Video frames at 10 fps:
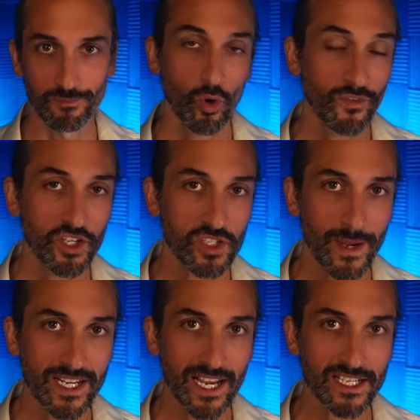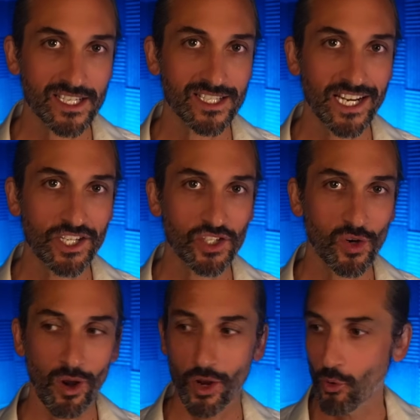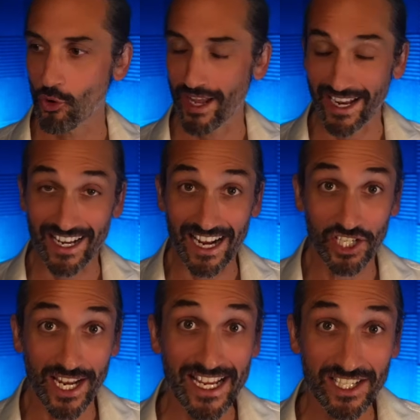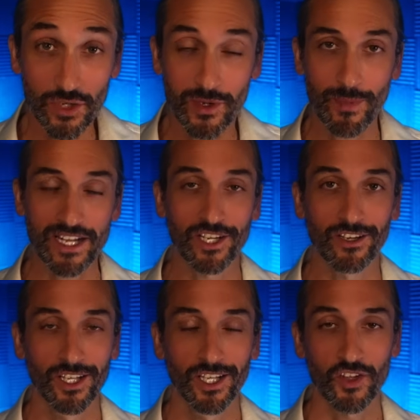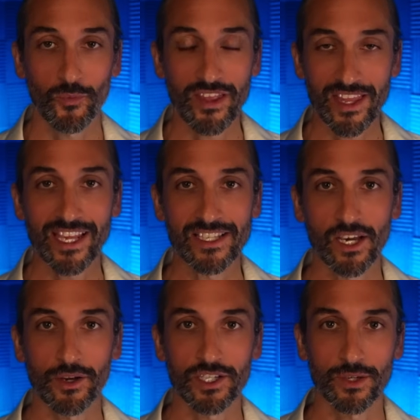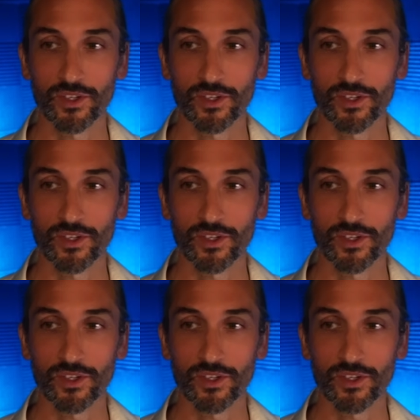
What if it just maintains its status quo, or it actually is doing better than we think it's going to?